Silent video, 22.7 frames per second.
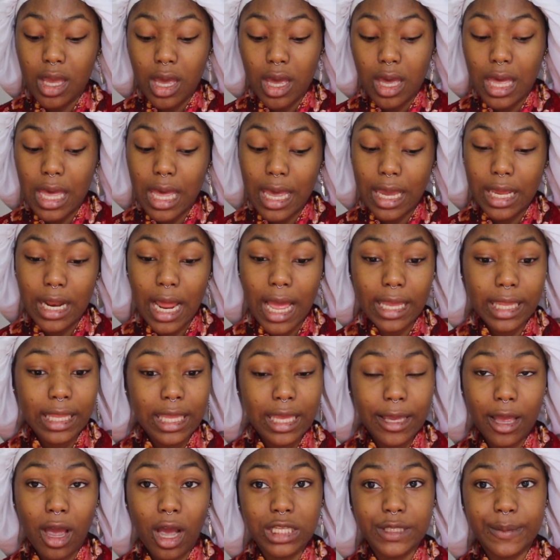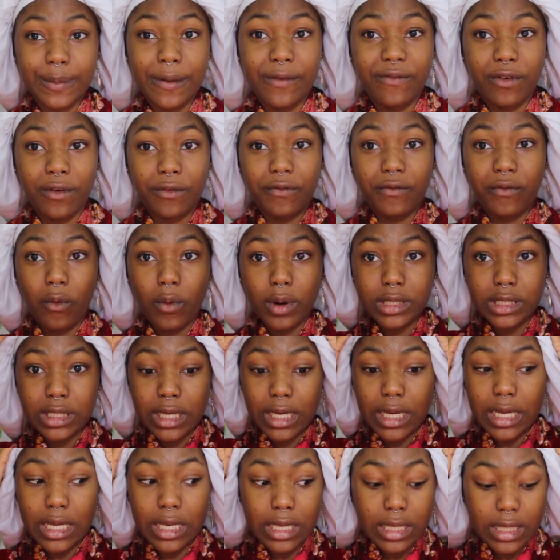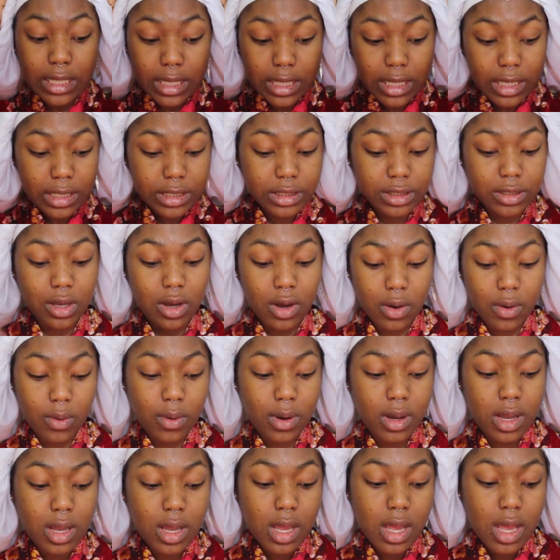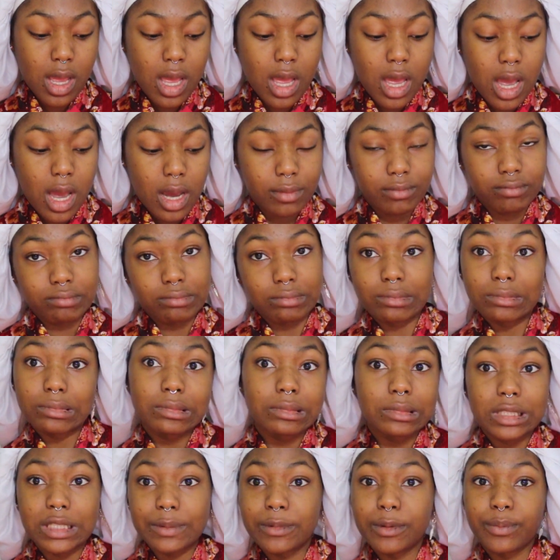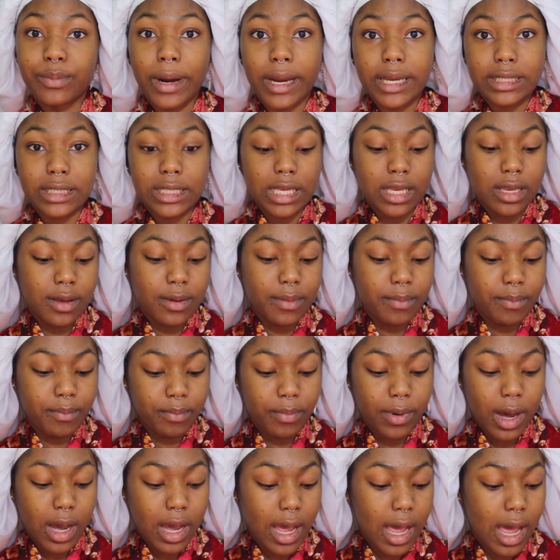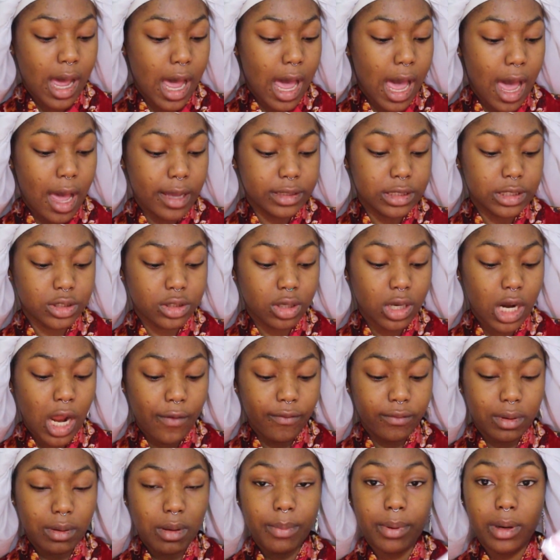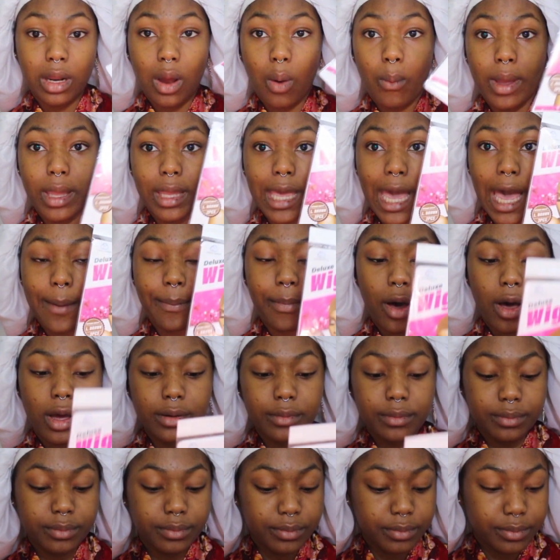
And I can get Got to Be for $14, so it's a bit pricey. But to start off, I'm going to be putting a wig cap on,